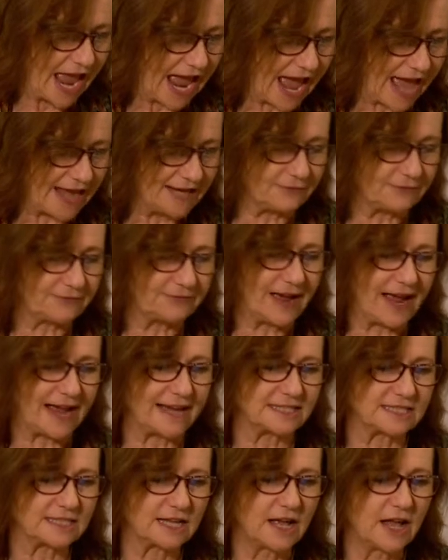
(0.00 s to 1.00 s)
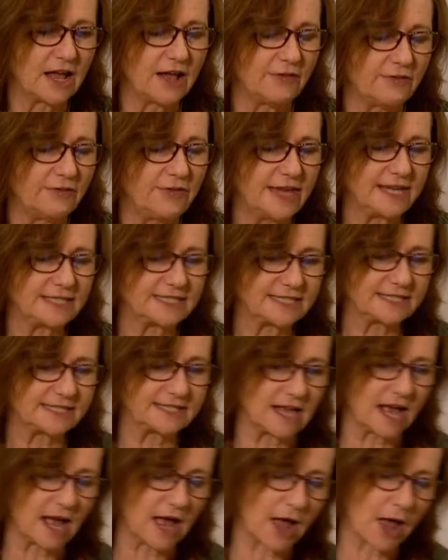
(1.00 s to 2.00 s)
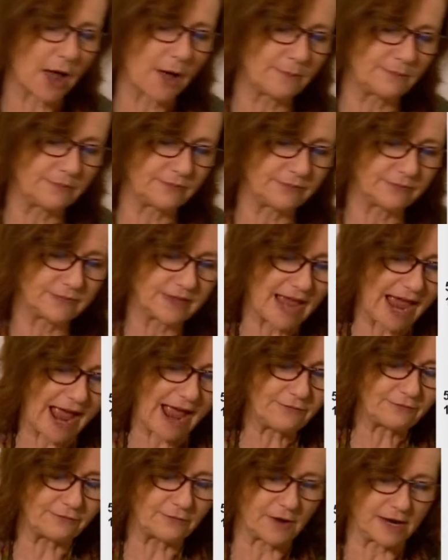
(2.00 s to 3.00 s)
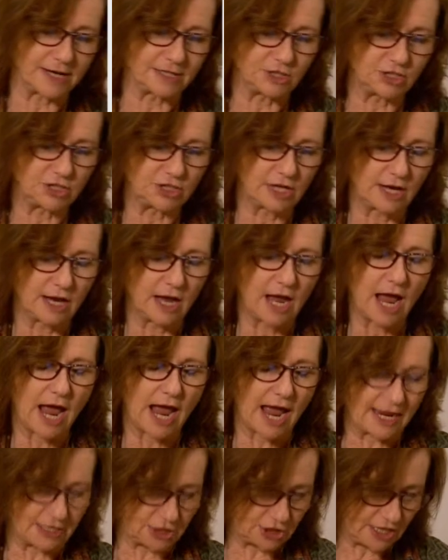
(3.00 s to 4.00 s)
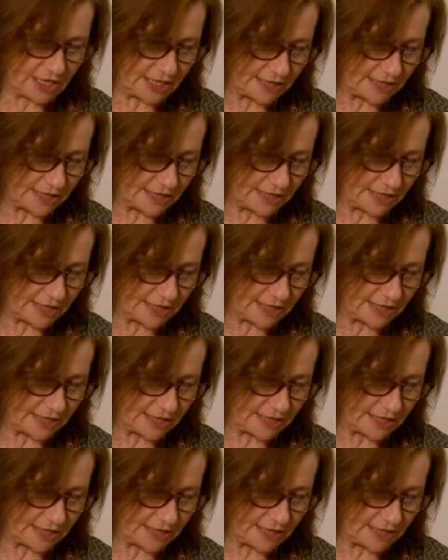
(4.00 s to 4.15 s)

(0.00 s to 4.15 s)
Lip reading: And in fact, this average actually